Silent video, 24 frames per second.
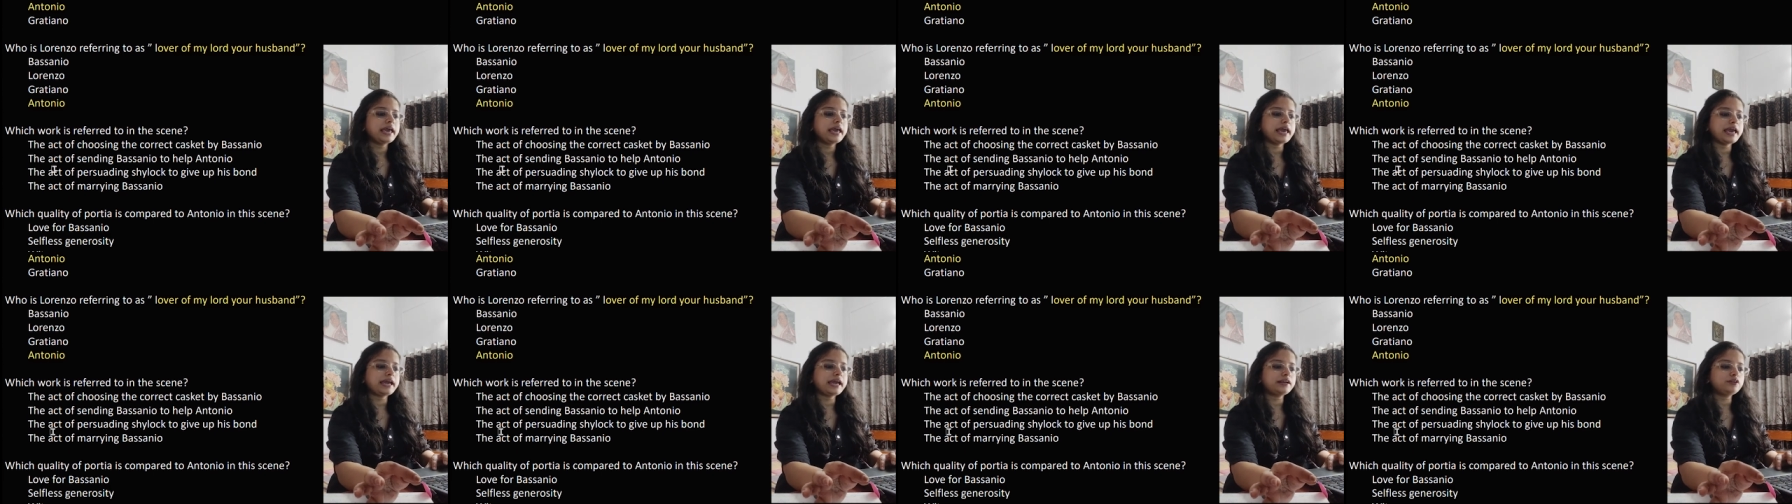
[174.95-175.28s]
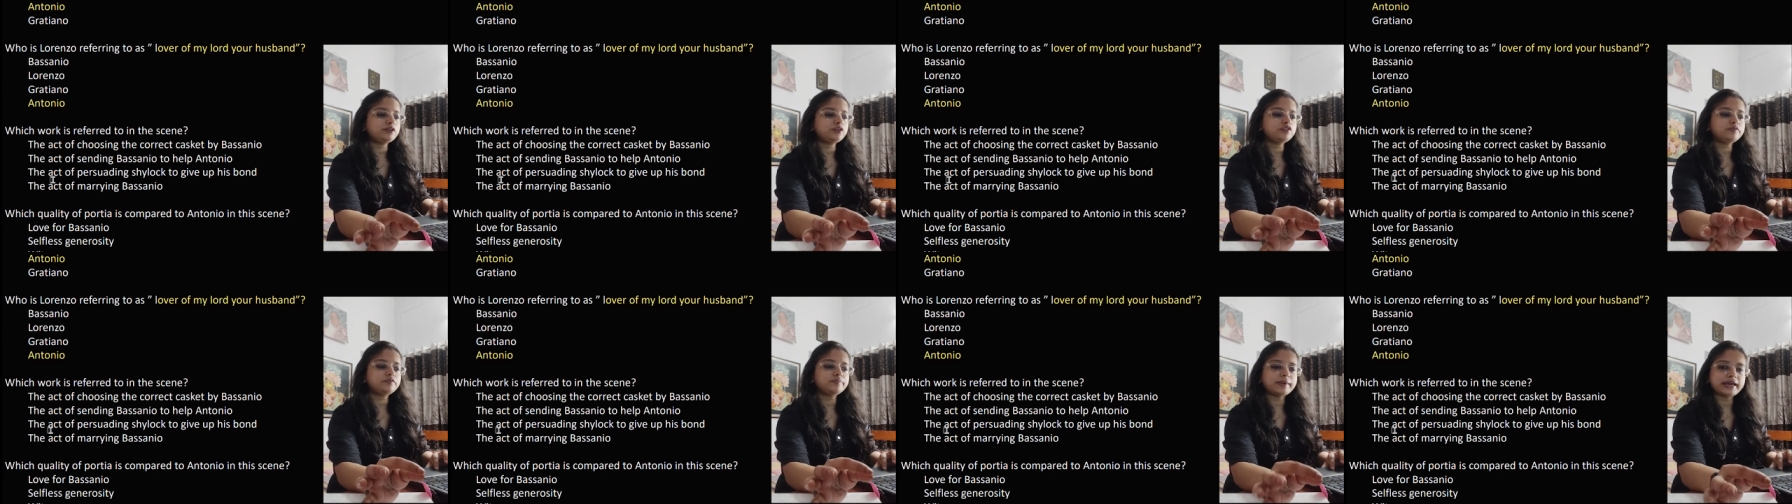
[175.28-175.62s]

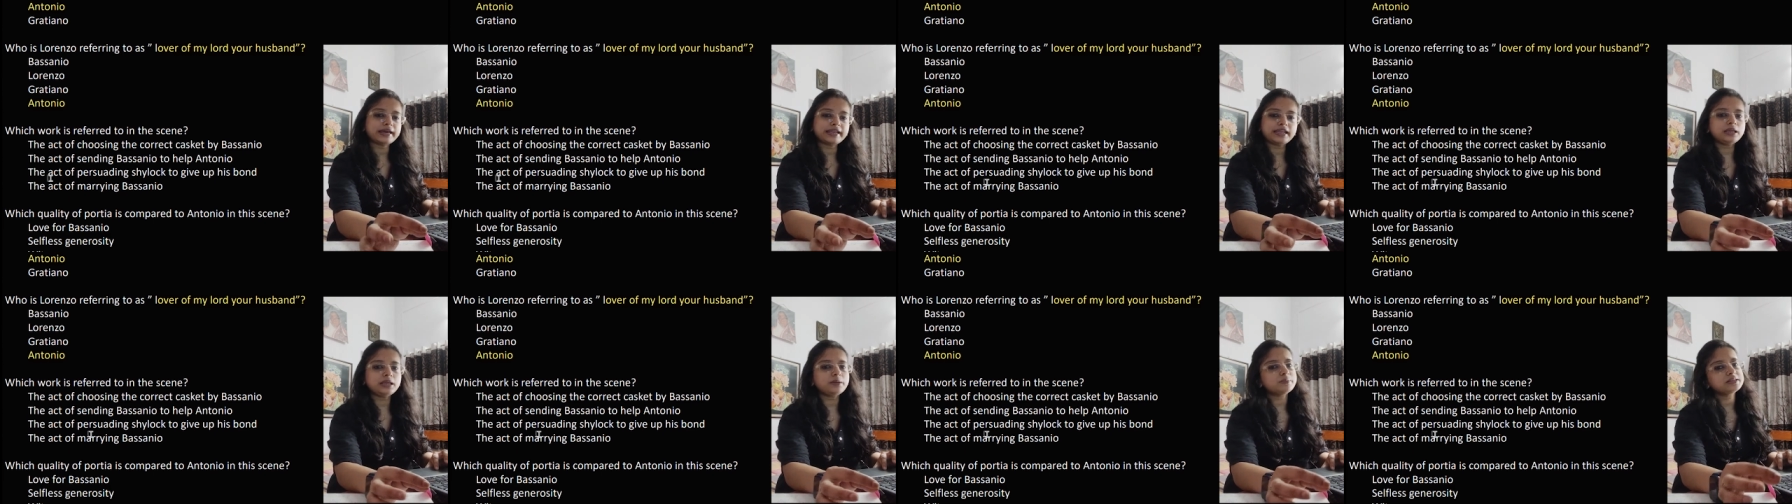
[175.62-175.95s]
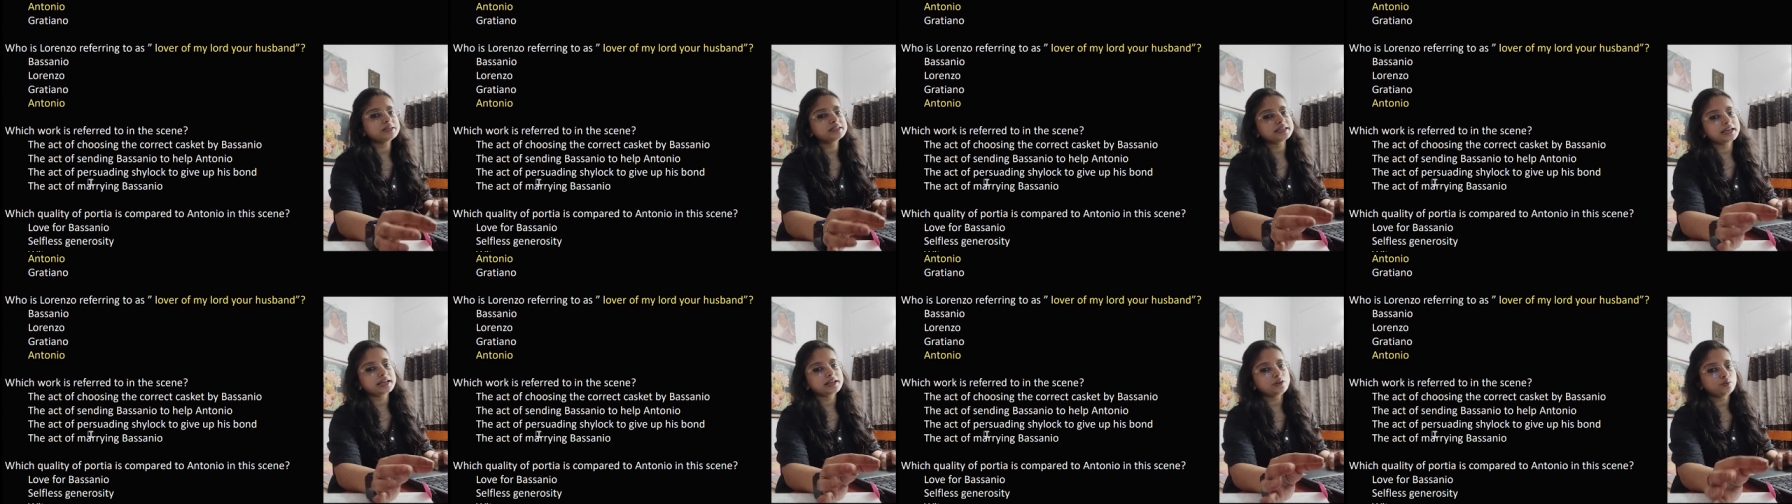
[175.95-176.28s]
Act of marrying
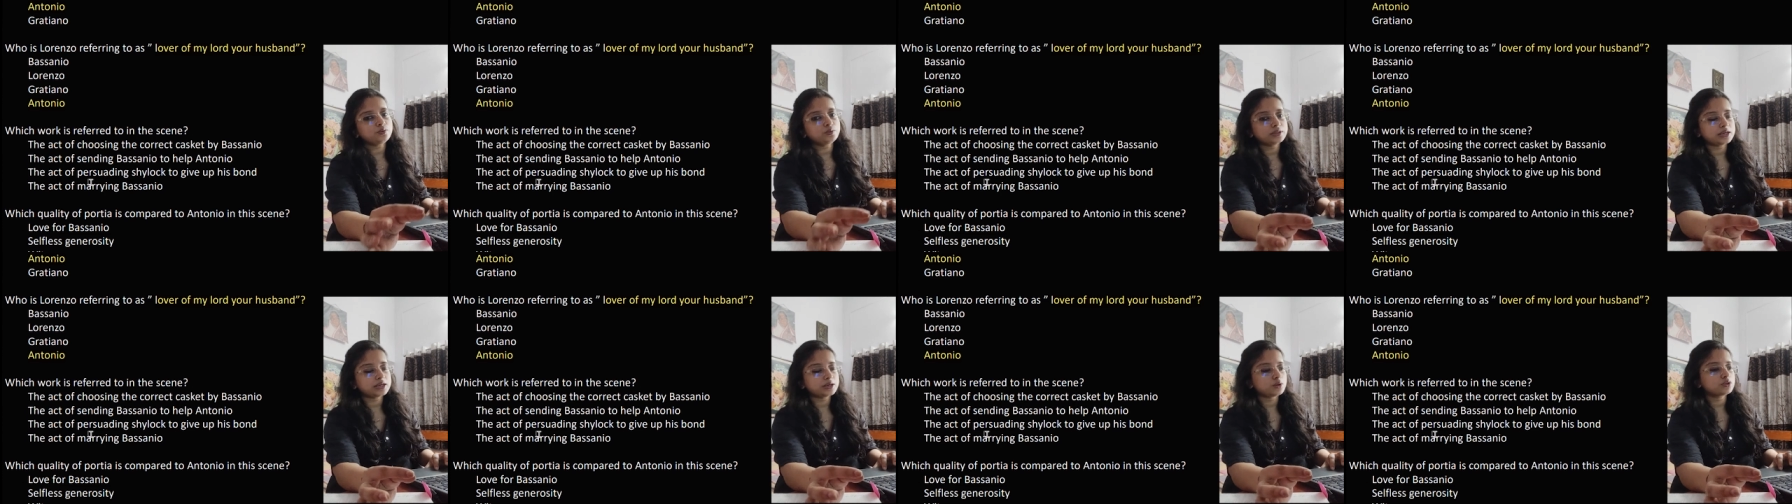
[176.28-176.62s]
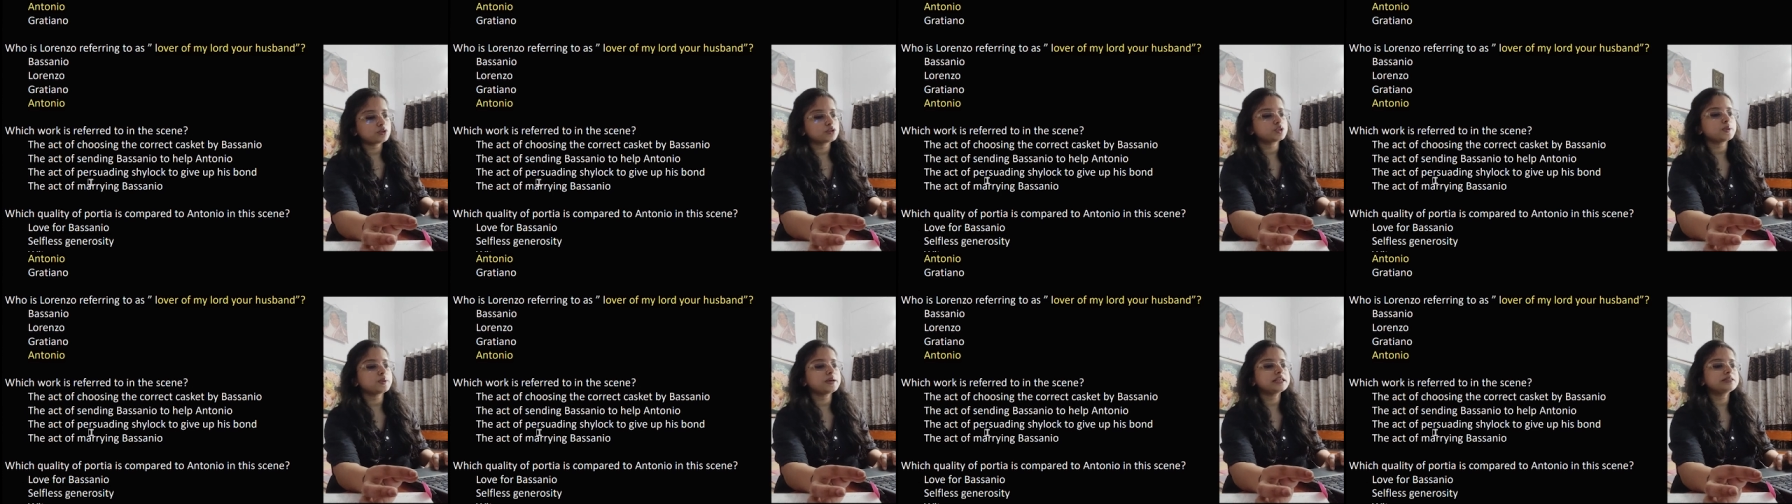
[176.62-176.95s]
Bassanio, that
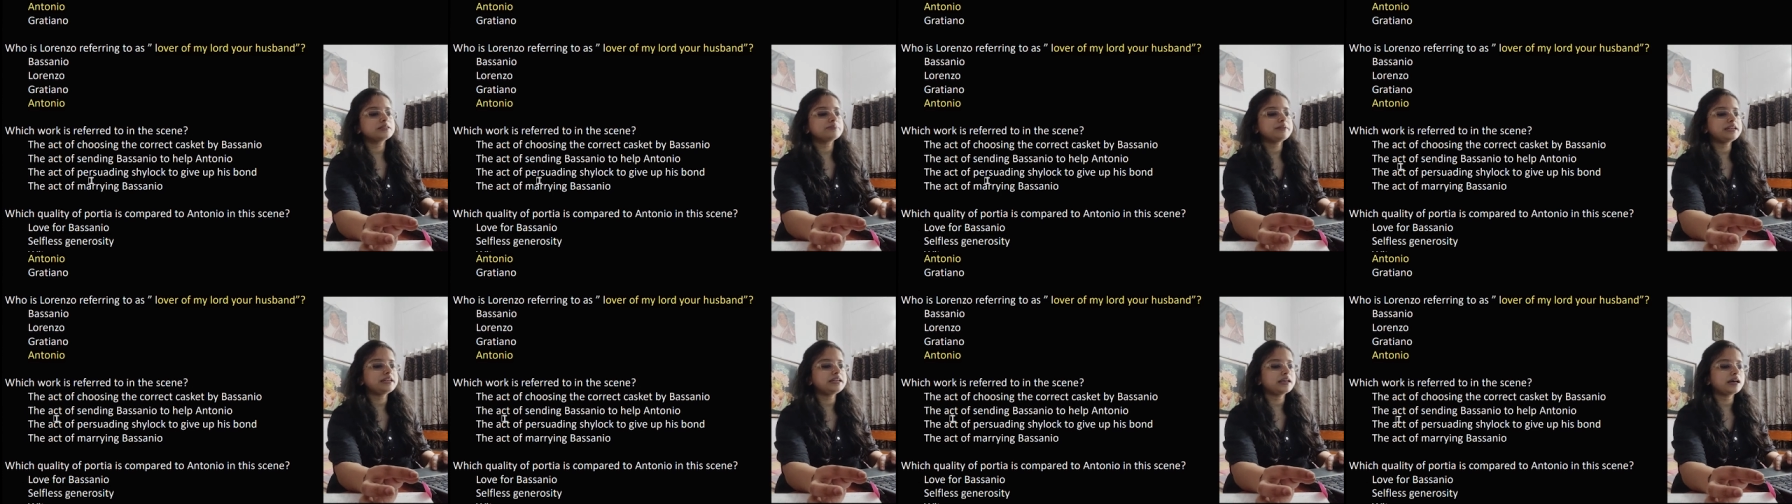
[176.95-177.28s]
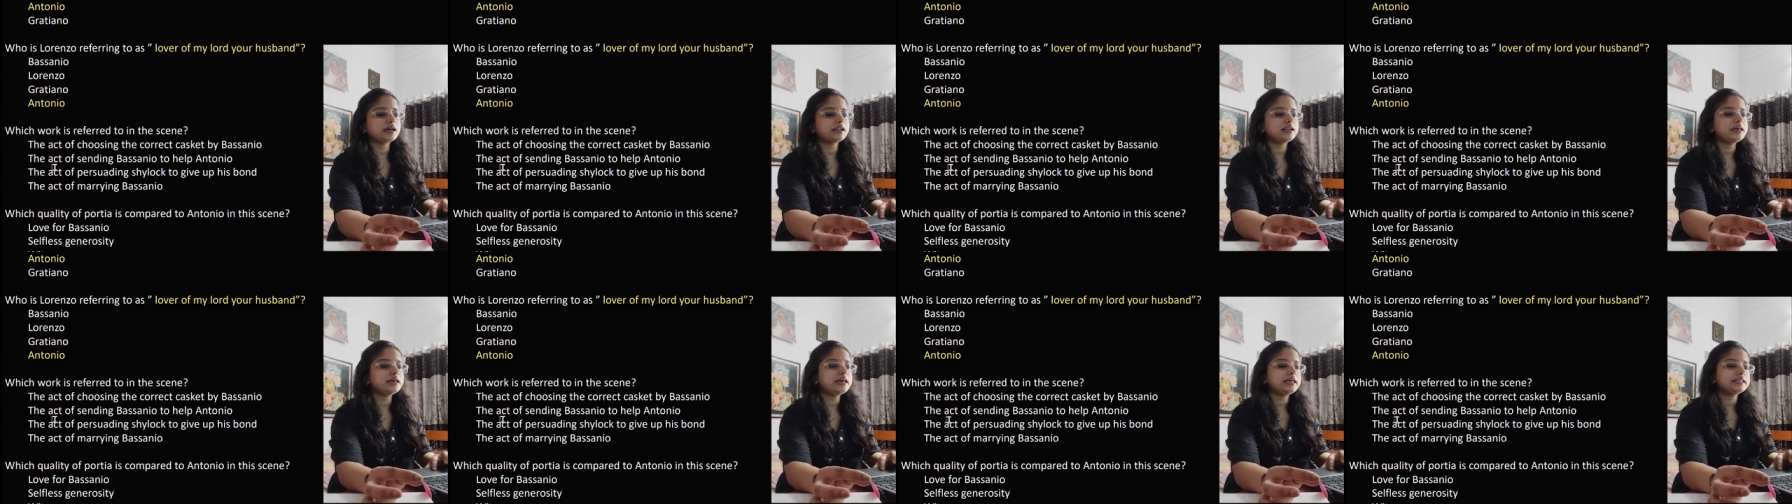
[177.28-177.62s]
also has been
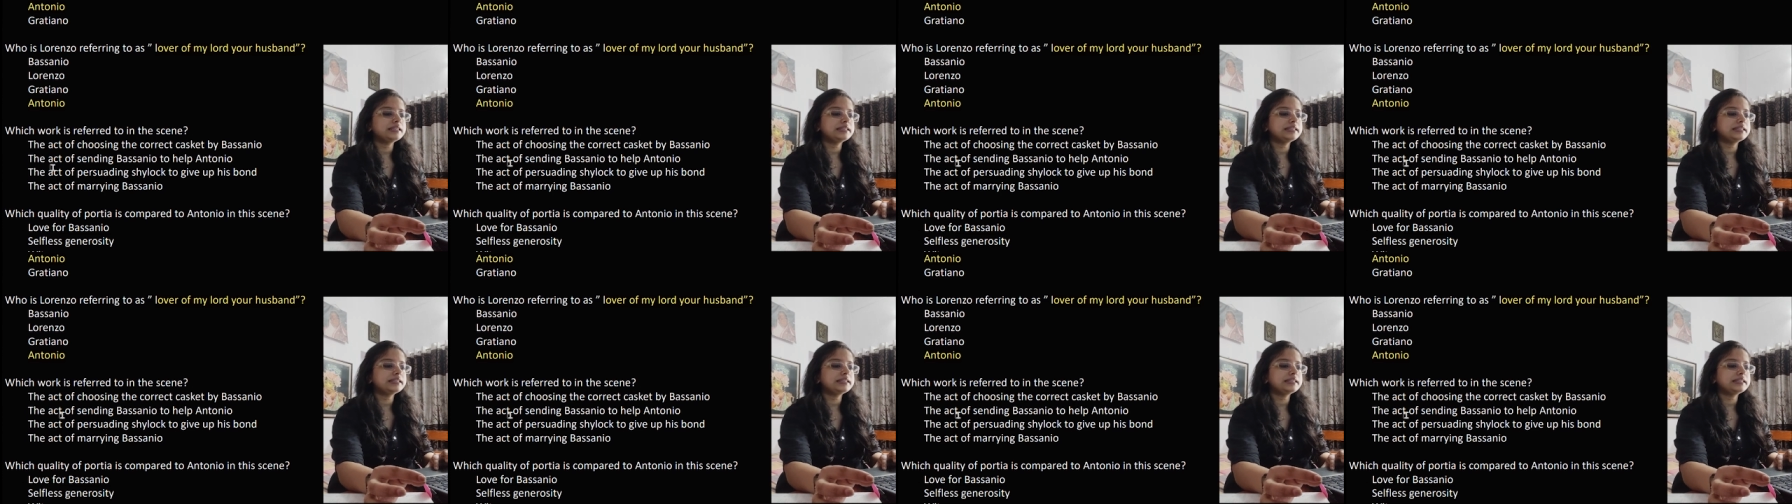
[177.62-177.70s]
done.